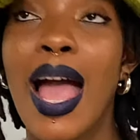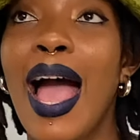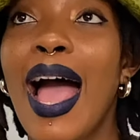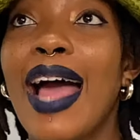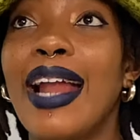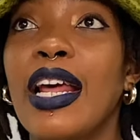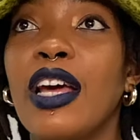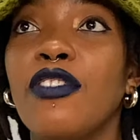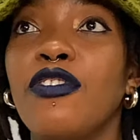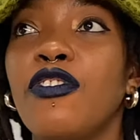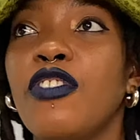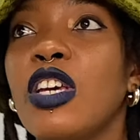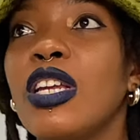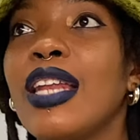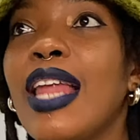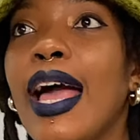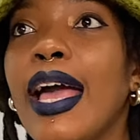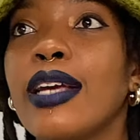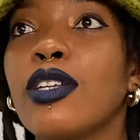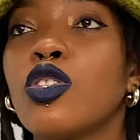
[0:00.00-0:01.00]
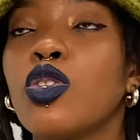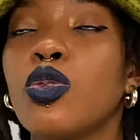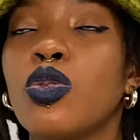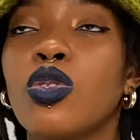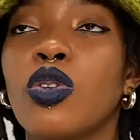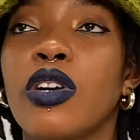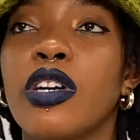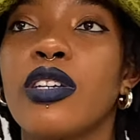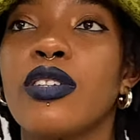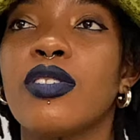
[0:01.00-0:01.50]
And I feel like
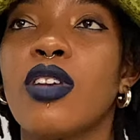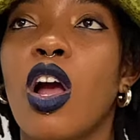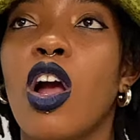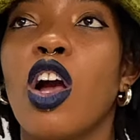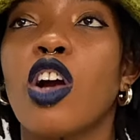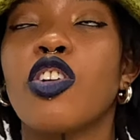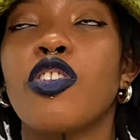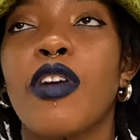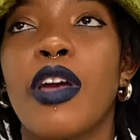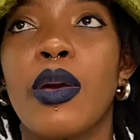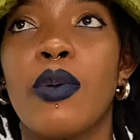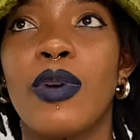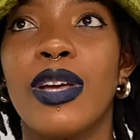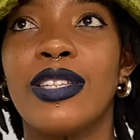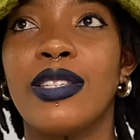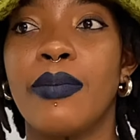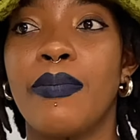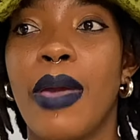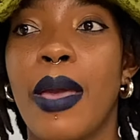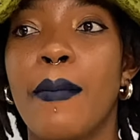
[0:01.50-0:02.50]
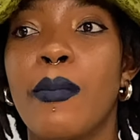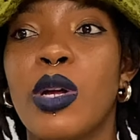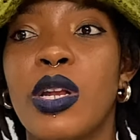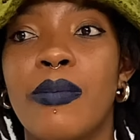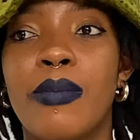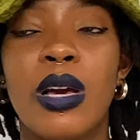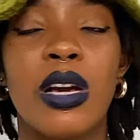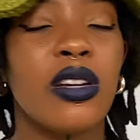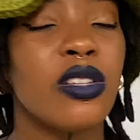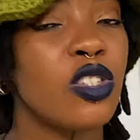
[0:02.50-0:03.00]
tutorials are a great way to make money
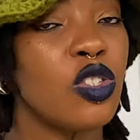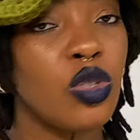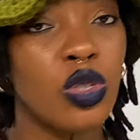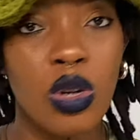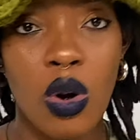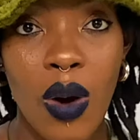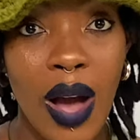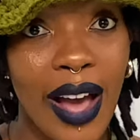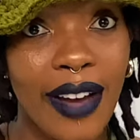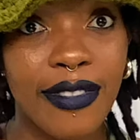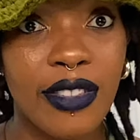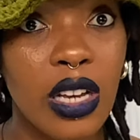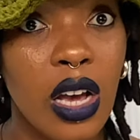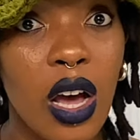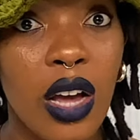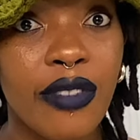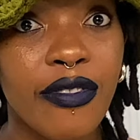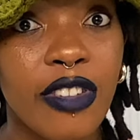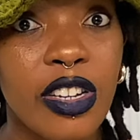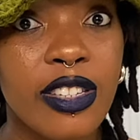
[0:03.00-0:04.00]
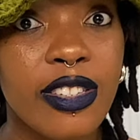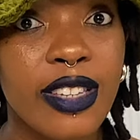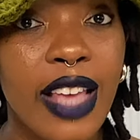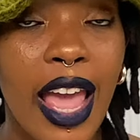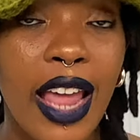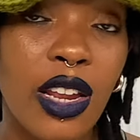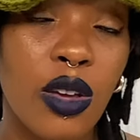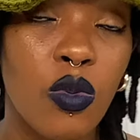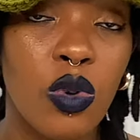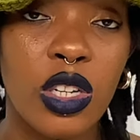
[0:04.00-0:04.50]
because you don't have to convince
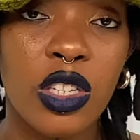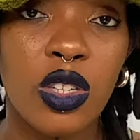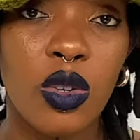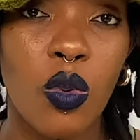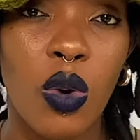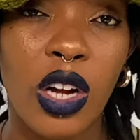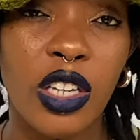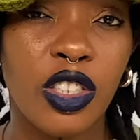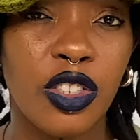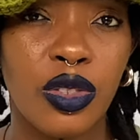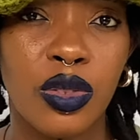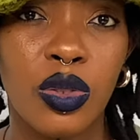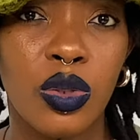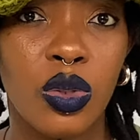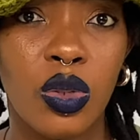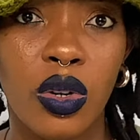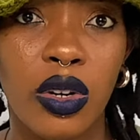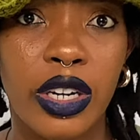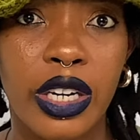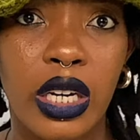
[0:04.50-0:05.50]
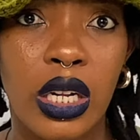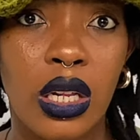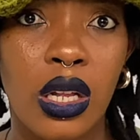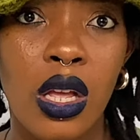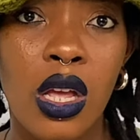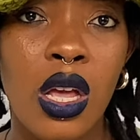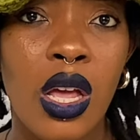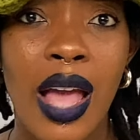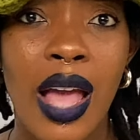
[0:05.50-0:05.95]
anyone to watch your tutorial.